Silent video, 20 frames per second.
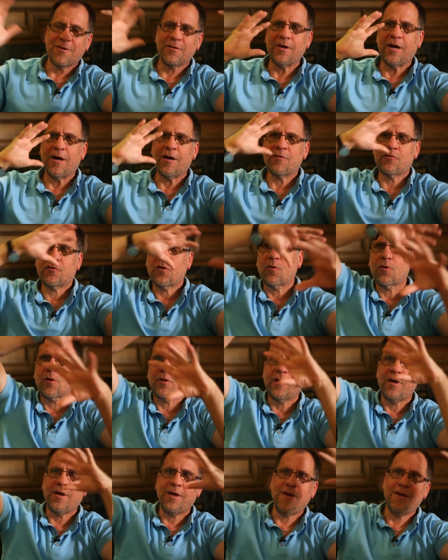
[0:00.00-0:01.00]
that
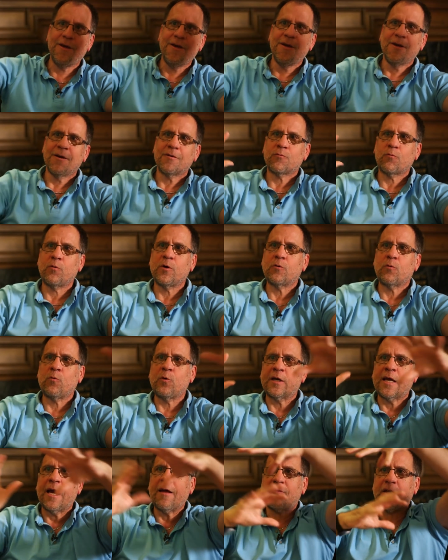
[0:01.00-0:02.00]
totally will,
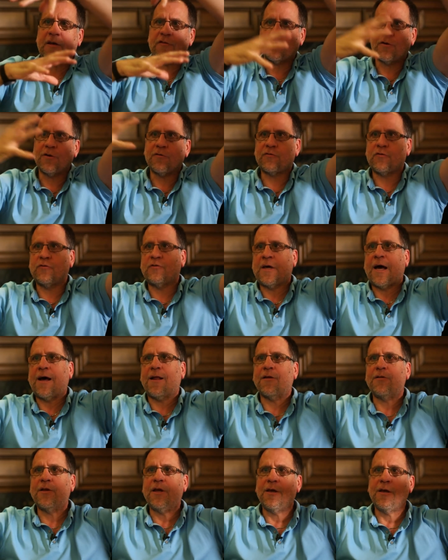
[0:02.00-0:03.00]
will get that sort of
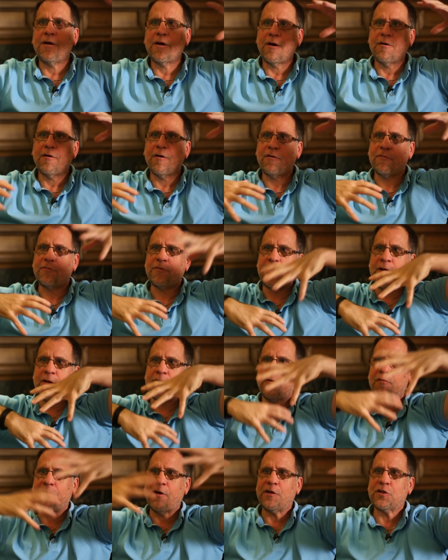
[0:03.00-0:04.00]
totality of
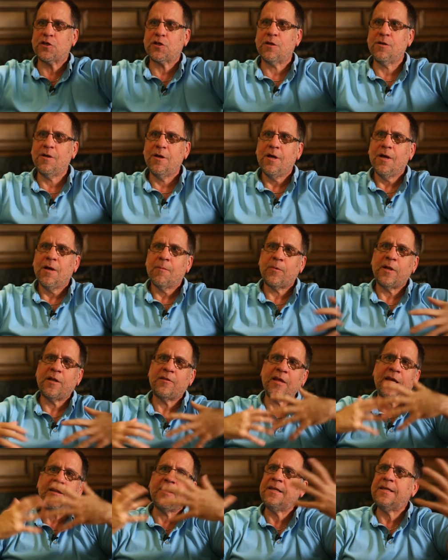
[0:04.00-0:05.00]
intervention, but
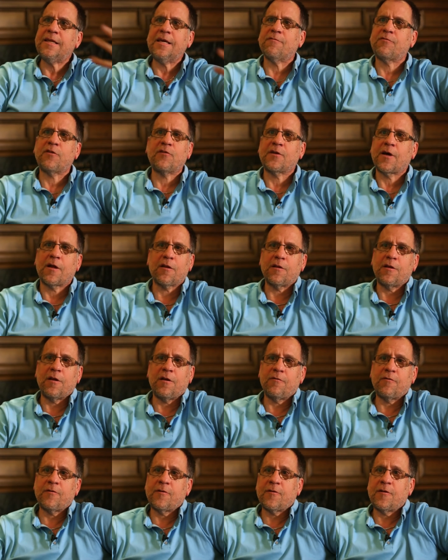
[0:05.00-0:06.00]
if they didn't give
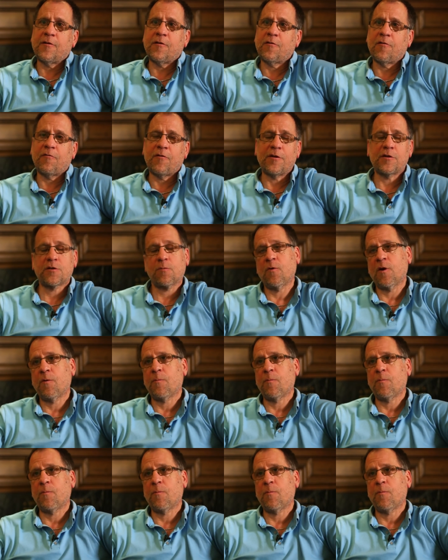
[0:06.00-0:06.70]
totality of intervention.